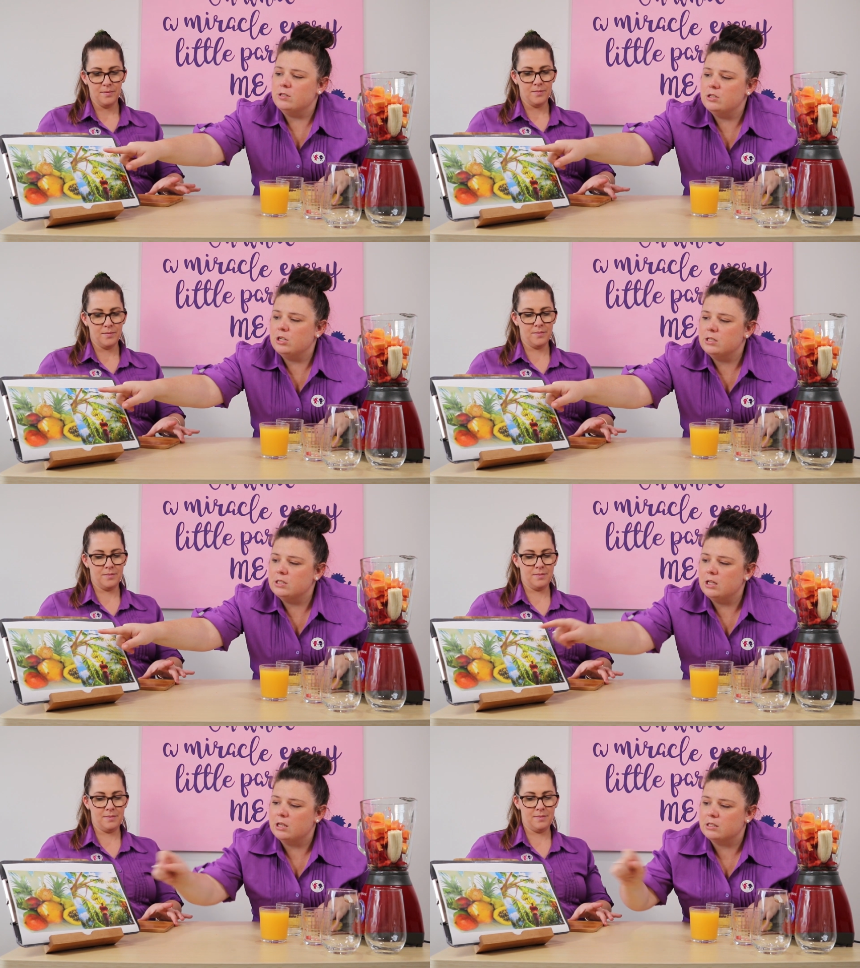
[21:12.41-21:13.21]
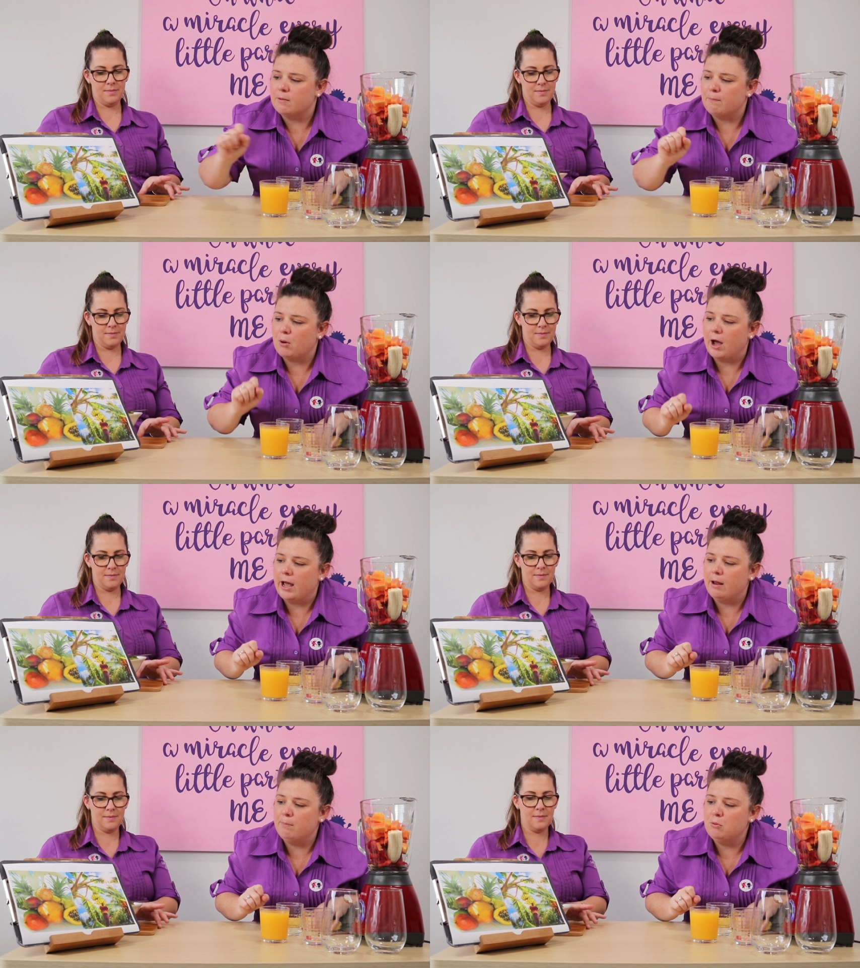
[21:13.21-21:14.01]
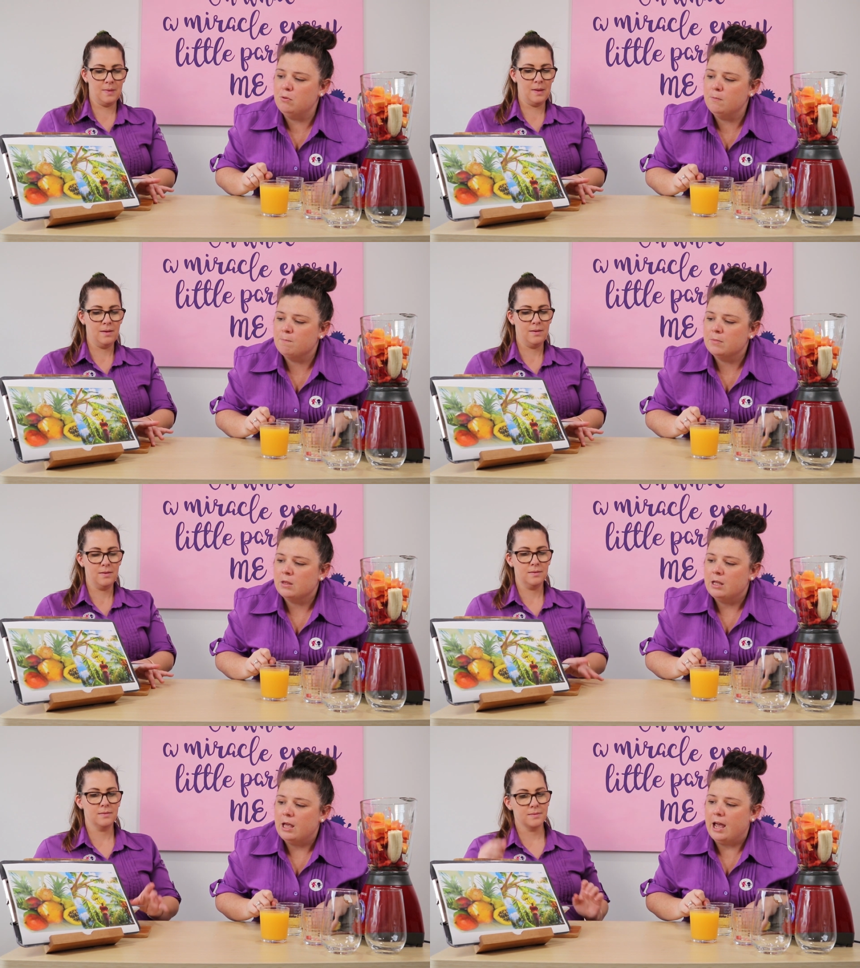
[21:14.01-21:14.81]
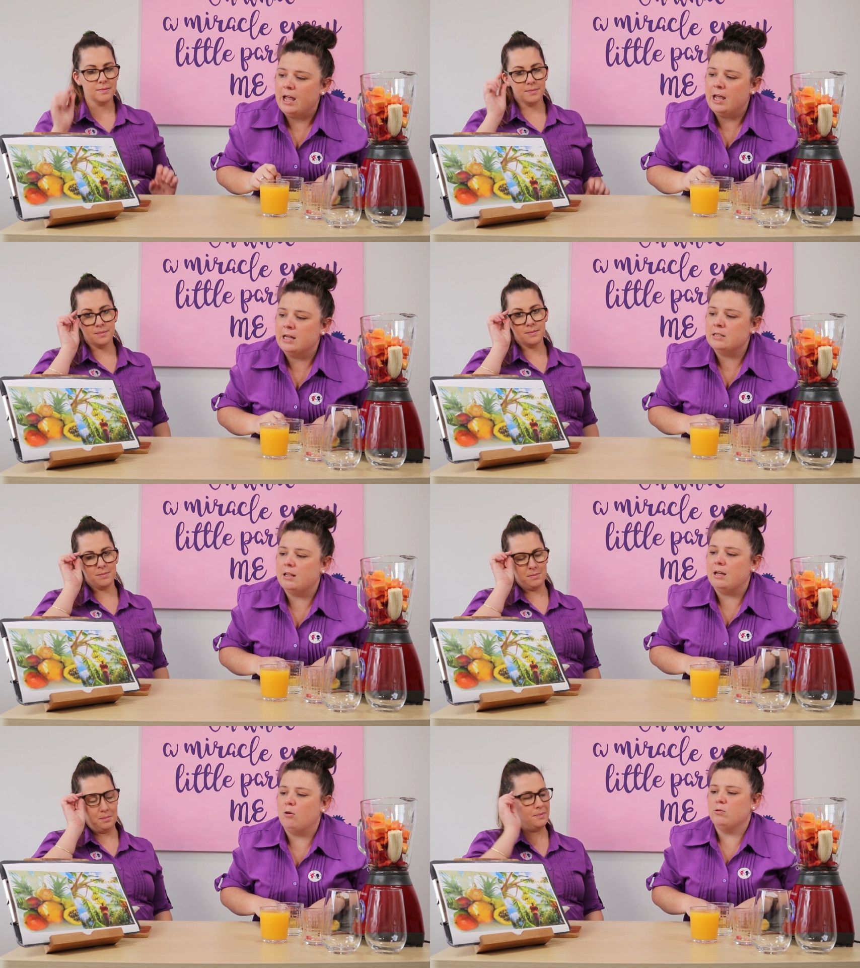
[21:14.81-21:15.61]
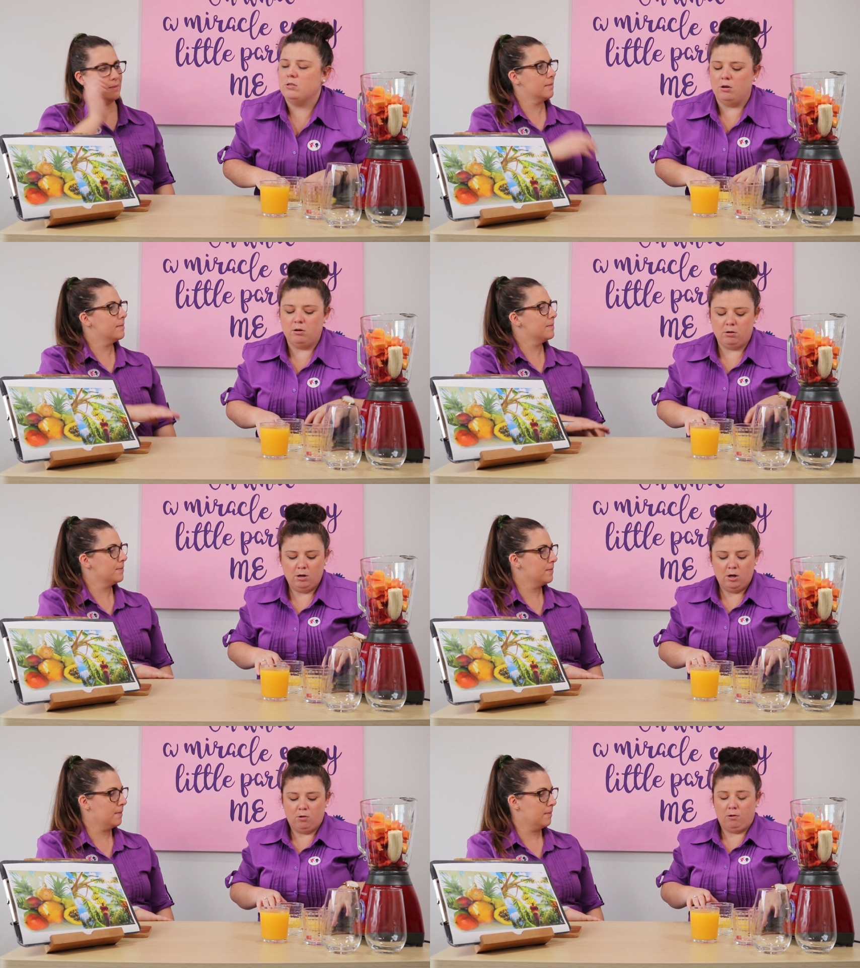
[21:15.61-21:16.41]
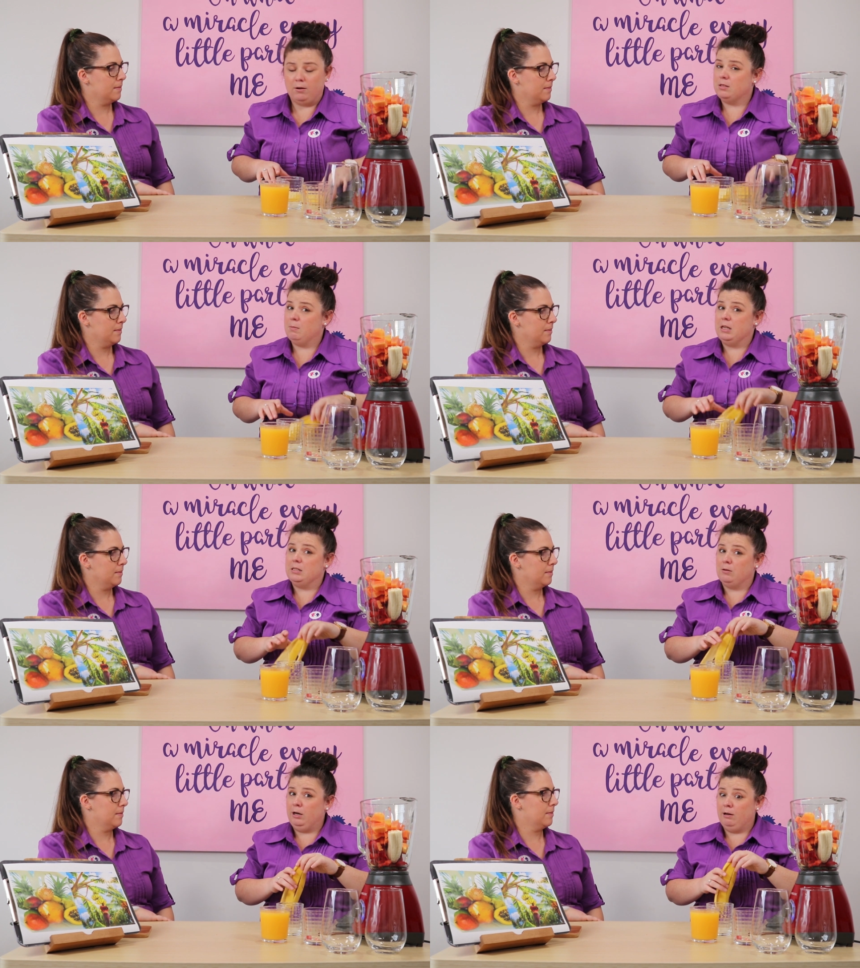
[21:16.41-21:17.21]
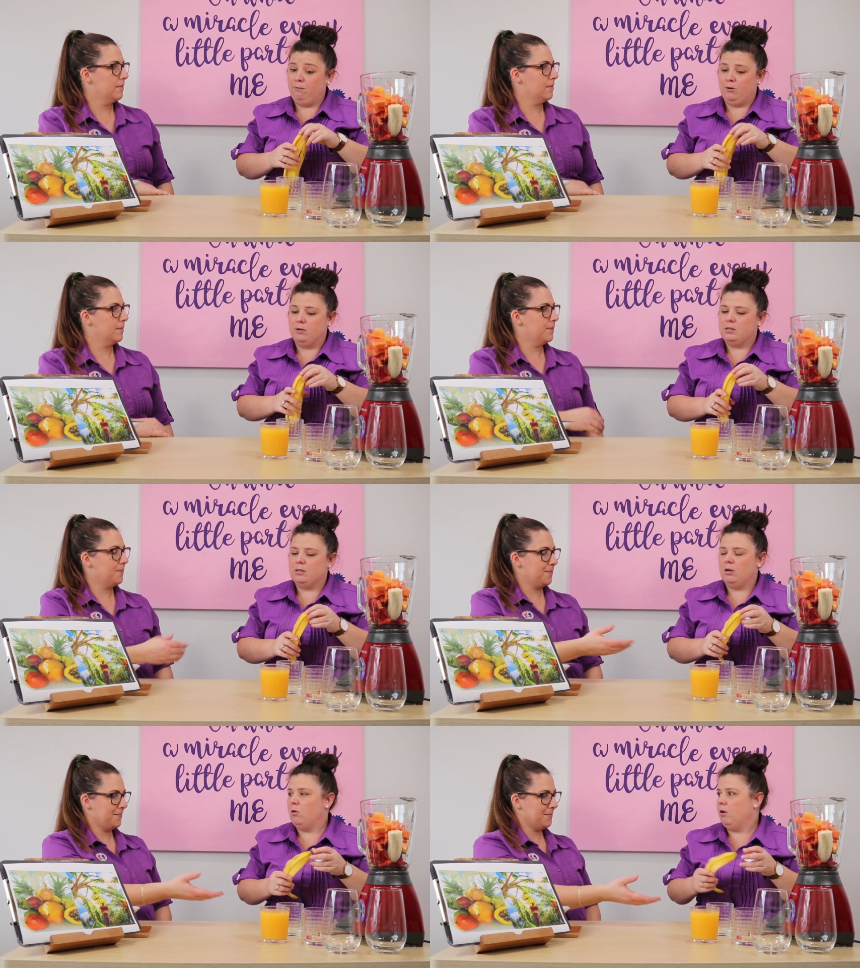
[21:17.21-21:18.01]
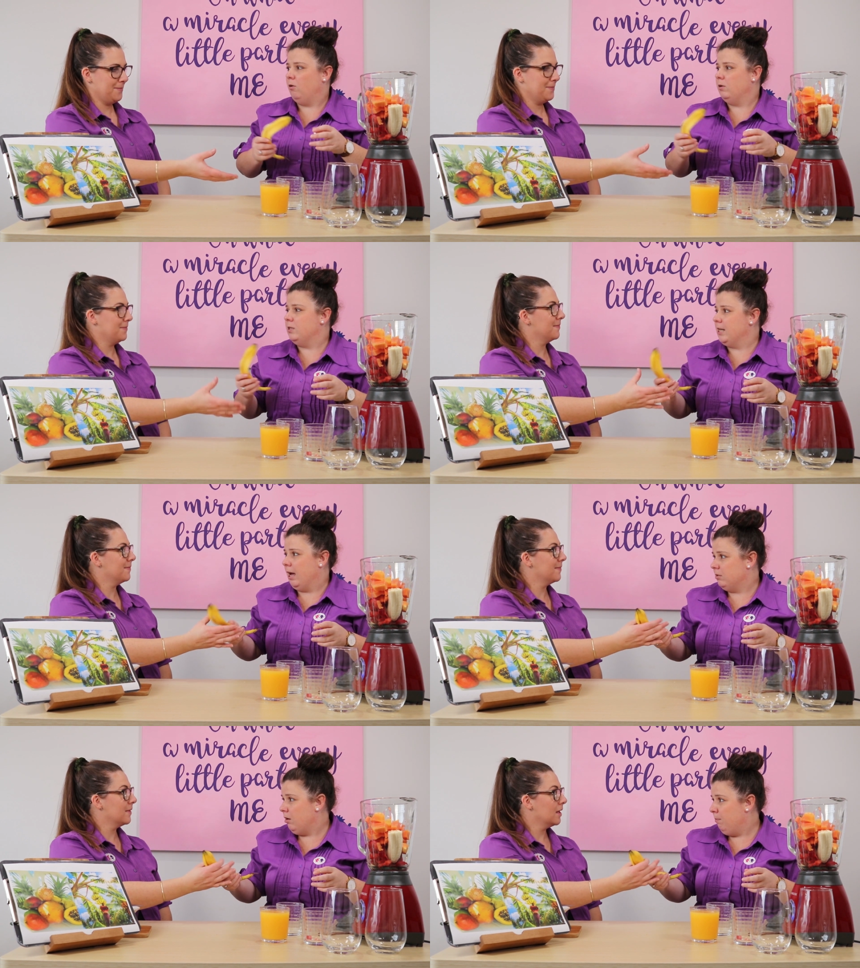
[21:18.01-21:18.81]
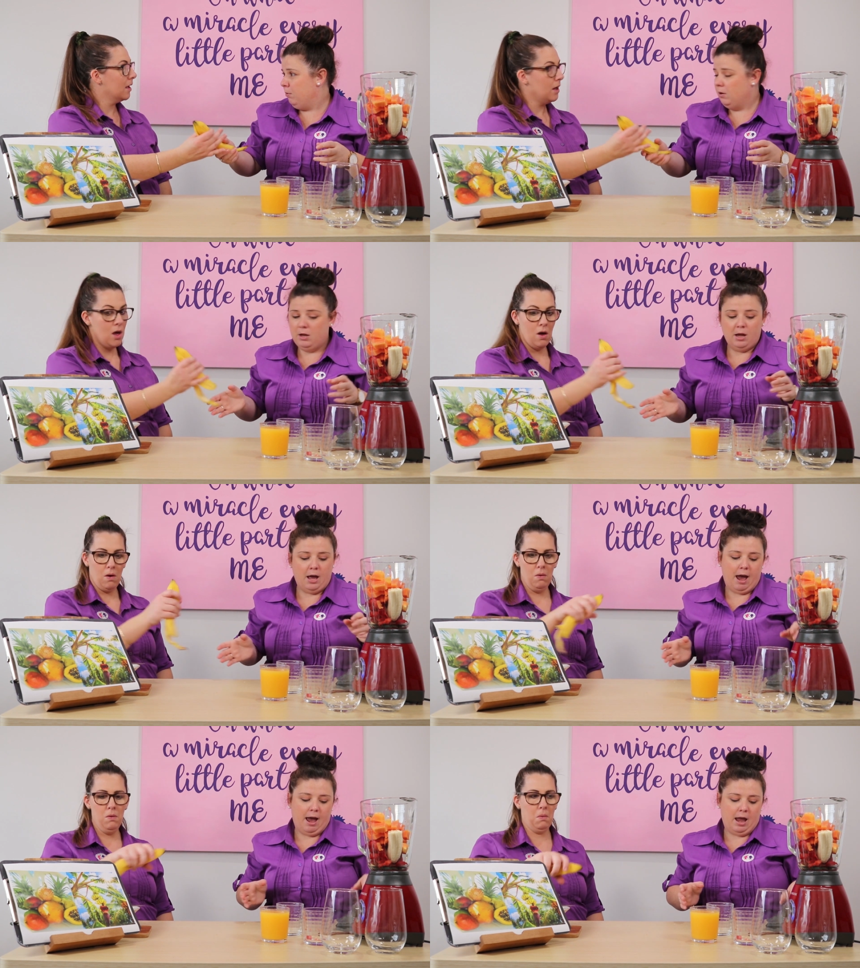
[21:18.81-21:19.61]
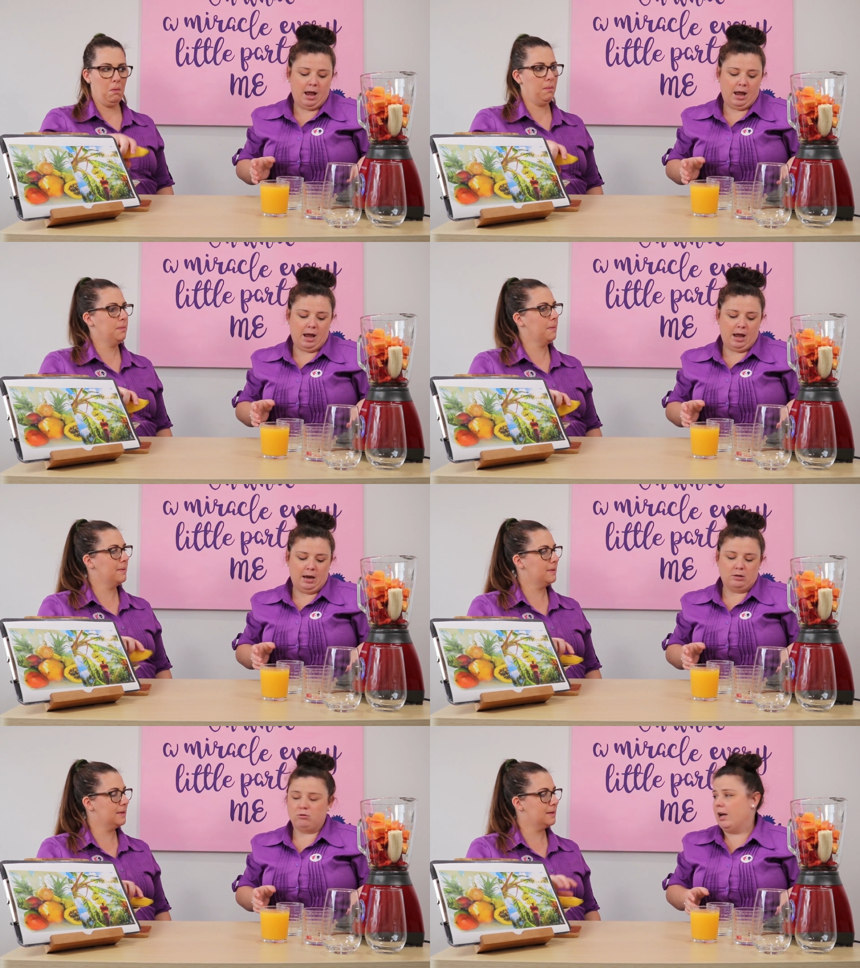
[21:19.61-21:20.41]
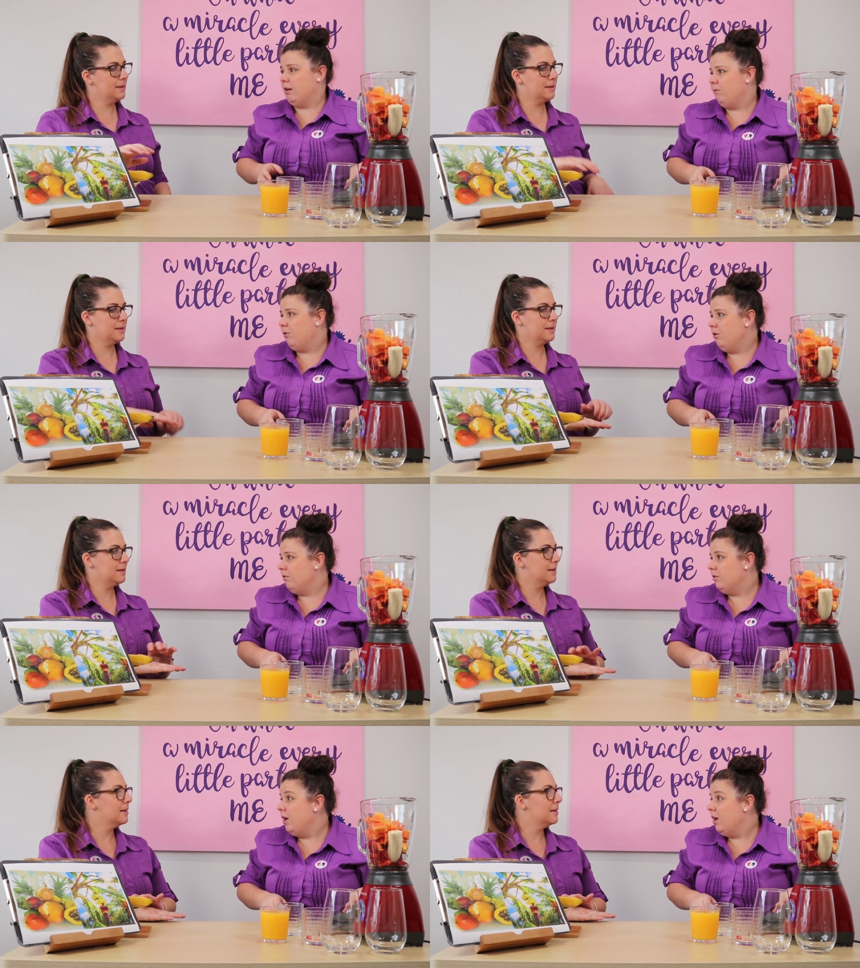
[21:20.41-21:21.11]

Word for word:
Speaker 1: As you can see, there's some pineapple, and they also grow some exotic fruits called soursop and dragon fruit,